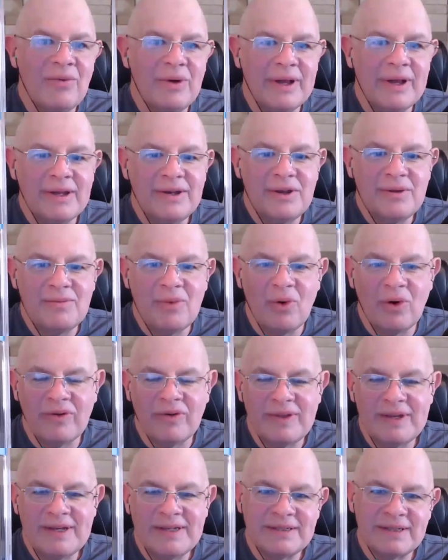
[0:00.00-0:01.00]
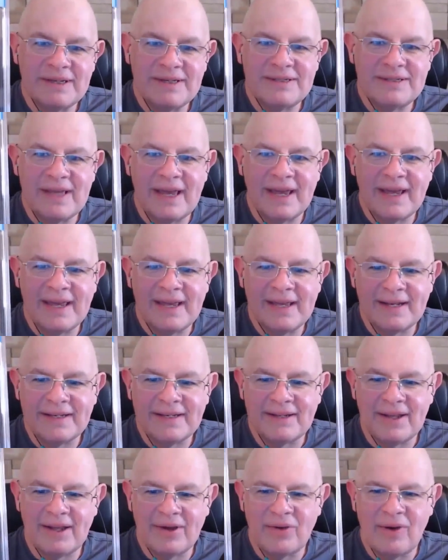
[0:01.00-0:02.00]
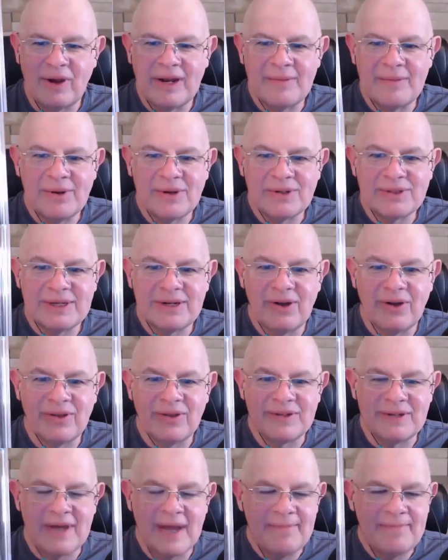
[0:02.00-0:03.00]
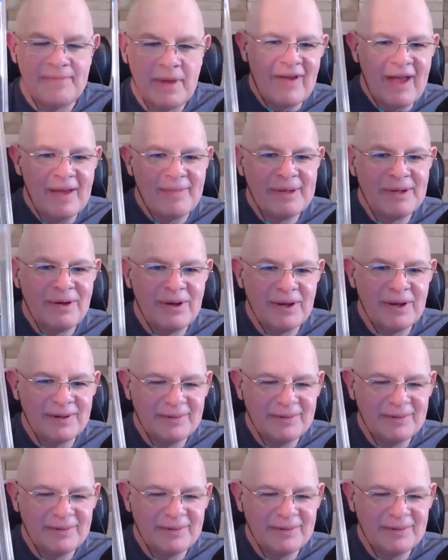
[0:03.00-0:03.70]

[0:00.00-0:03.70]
We can do more of these because I get graded books in all the time. Have a Happy New